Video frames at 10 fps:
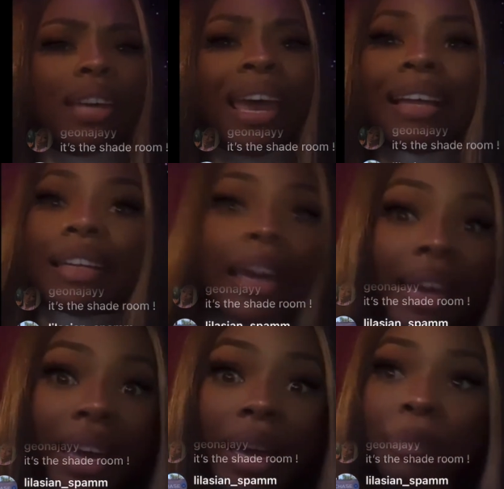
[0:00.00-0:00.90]
And
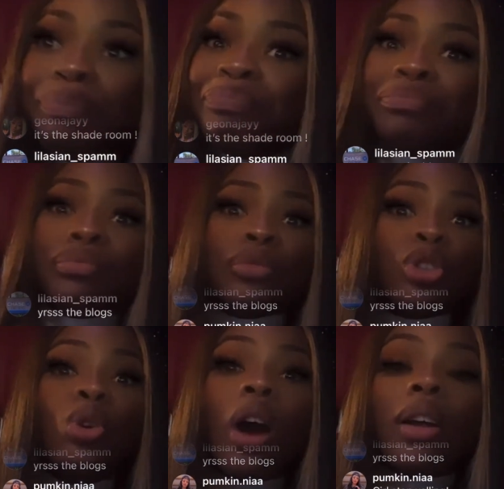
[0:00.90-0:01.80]
then
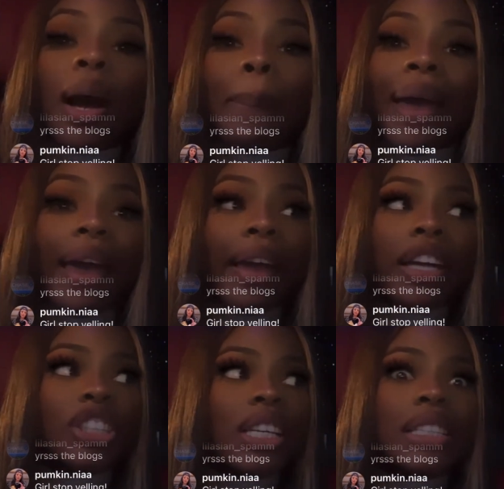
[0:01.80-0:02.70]
you go to her
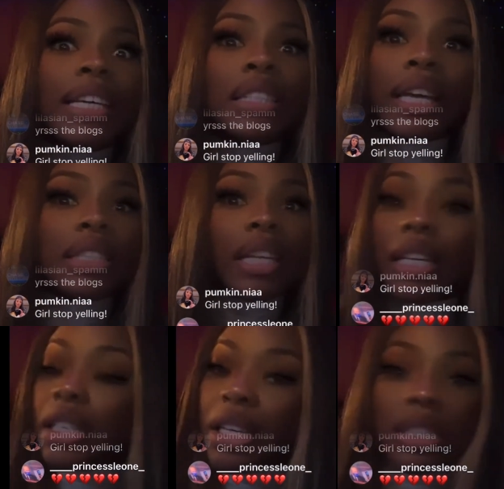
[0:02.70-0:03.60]
page. It's it's it's
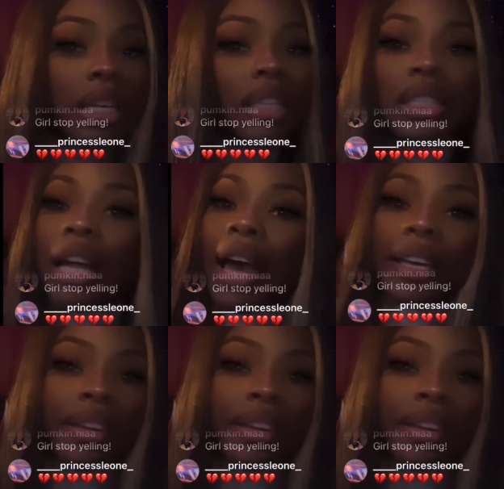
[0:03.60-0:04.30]
it's it's, it's not